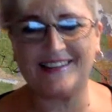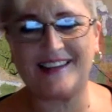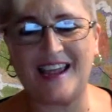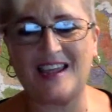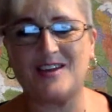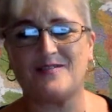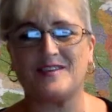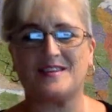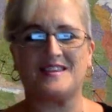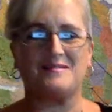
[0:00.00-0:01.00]
Thank you for
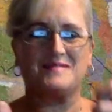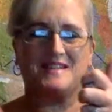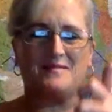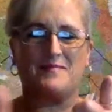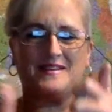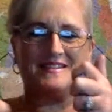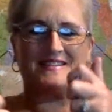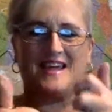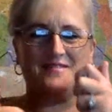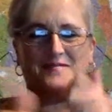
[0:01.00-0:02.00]
the thumbs up and
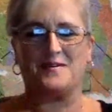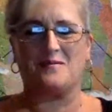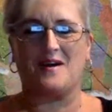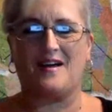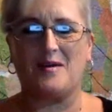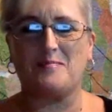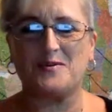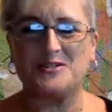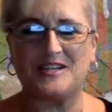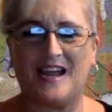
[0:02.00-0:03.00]
staying for a while. I
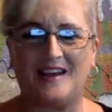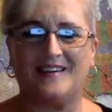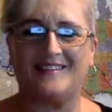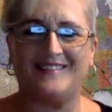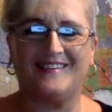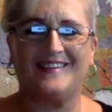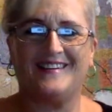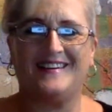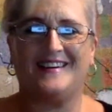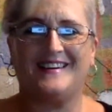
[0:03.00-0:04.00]
appreciate it.
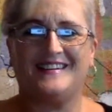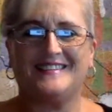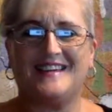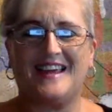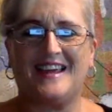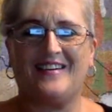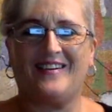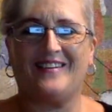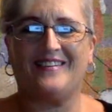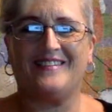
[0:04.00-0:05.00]
Take care,
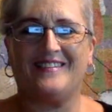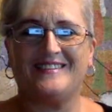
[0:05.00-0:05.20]
girl.